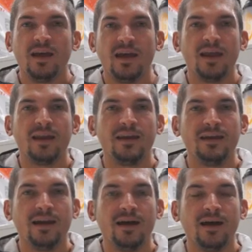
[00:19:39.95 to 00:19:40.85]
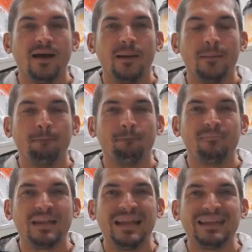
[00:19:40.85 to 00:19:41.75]
And
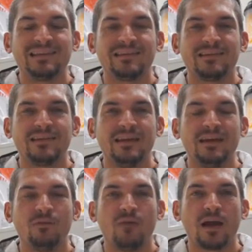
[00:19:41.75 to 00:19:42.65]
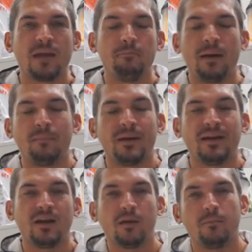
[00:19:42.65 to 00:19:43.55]
let's see if I can pump out
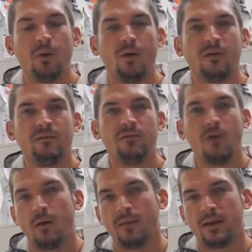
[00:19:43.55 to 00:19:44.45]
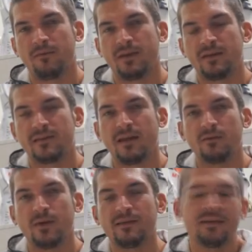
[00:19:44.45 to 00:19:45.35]
a lot more informative things
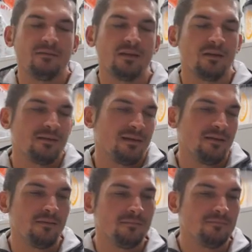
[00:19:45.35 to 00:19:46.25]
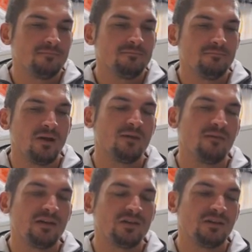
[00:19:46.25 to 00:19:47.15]
as well, instead of those little
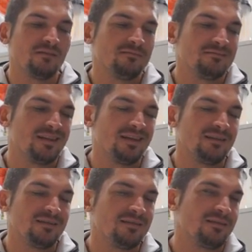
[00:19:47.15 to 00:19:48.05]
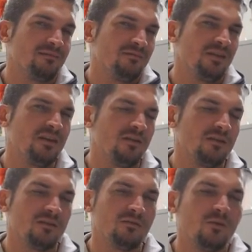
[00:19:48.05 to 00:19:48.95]
motivational things and
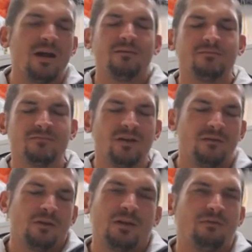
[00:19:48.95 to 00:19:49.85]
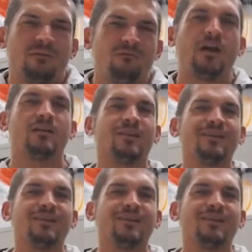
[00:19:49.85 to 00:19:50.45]
videos and what? Okay, it gives a fuck.